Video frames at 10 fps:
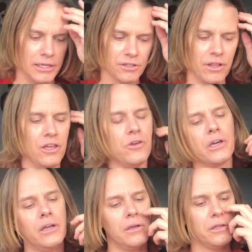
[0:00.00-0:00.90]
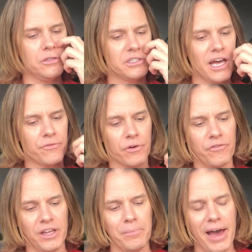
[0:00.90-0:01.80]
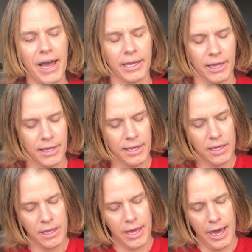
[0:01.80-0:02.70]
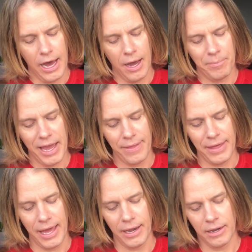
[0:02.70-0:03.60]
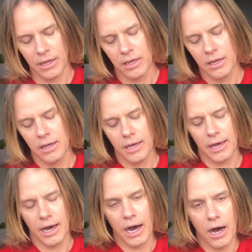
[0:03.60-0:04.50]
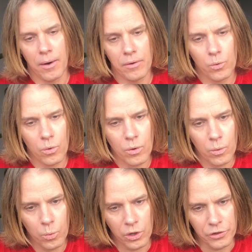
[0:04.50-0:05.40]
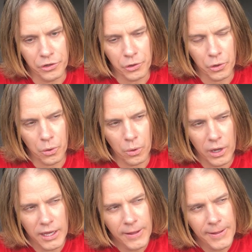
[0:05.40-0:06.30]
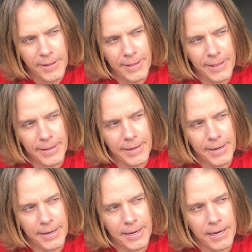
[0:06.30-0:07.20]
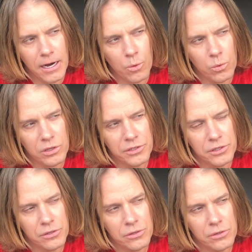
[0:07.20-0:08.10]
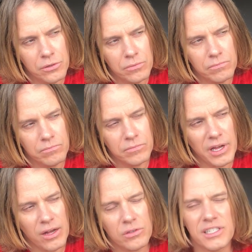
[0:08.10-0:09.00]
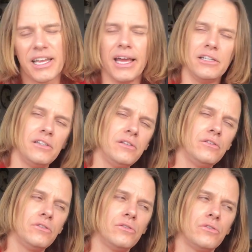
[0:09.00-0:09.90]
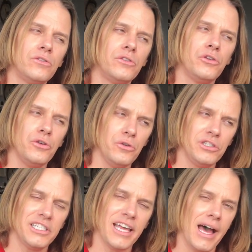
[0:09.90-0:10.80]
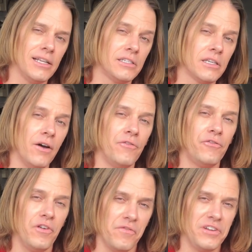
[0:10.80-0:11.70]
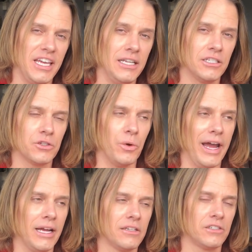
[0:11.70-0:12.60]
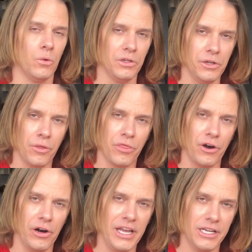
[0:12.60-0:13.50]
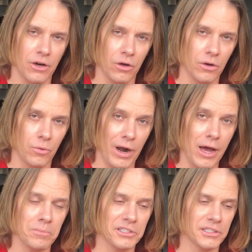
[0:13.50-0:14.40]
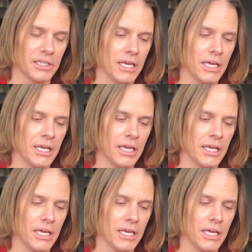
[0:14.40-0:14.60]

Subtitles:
so that you can use that for feedback. And then we'll do, I would say, 2 sets of 15 swings. So we'll do 30 total reps,